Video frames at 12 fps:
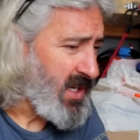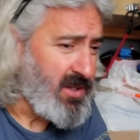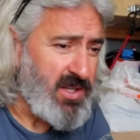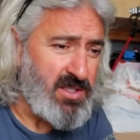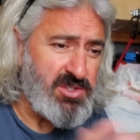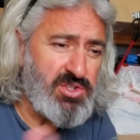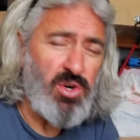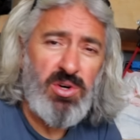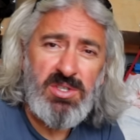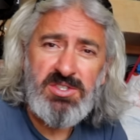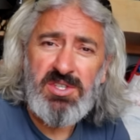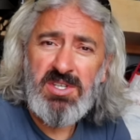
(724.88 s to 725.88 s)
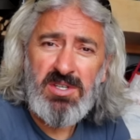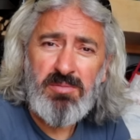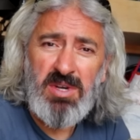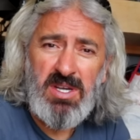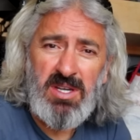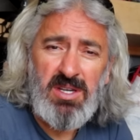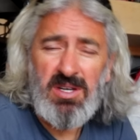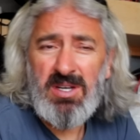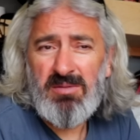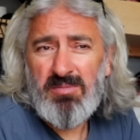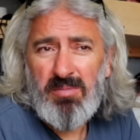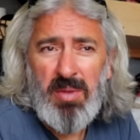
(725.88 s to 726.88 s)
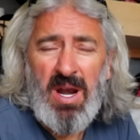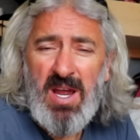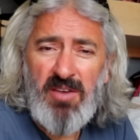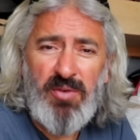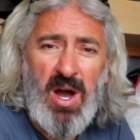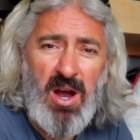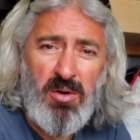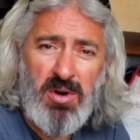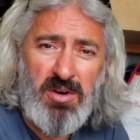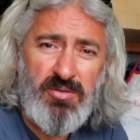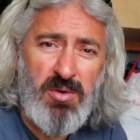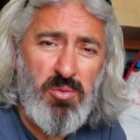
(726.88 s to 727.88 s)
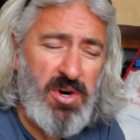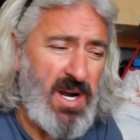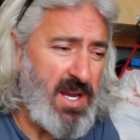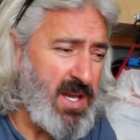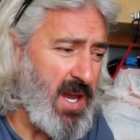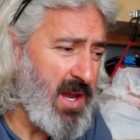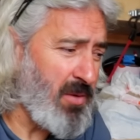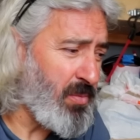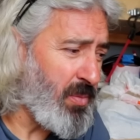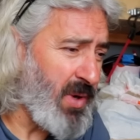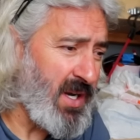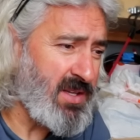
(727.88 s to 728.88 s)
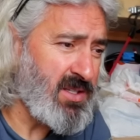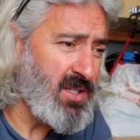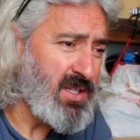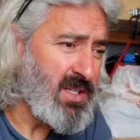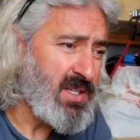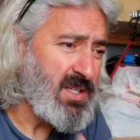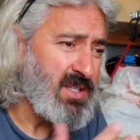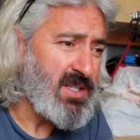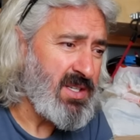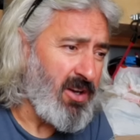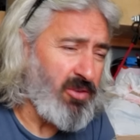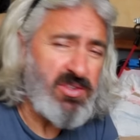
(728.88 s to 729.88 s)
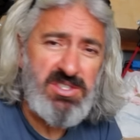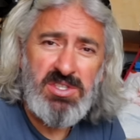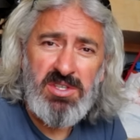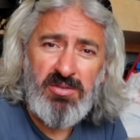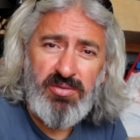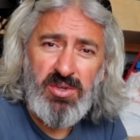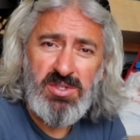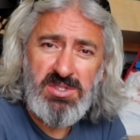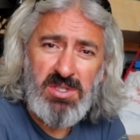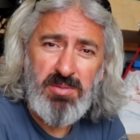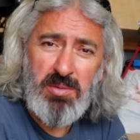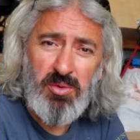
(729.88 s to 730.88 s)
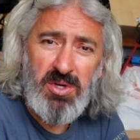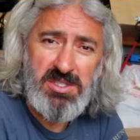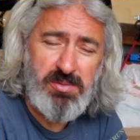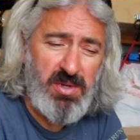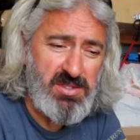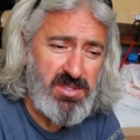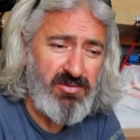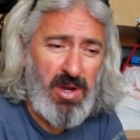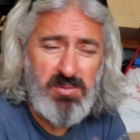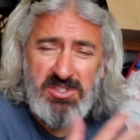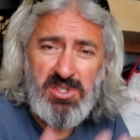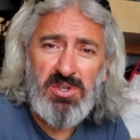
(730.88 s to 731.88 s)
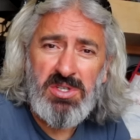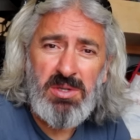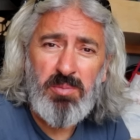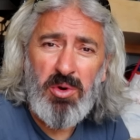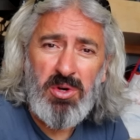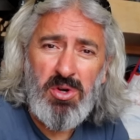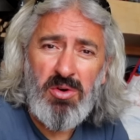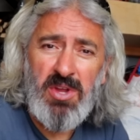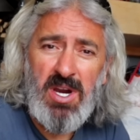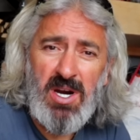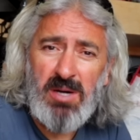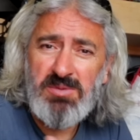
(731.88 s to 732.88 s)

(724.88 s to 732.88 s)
There's stores near me, about a half hour from where I camp, but obviously the food is going to be more expensive. I'm still going to go there.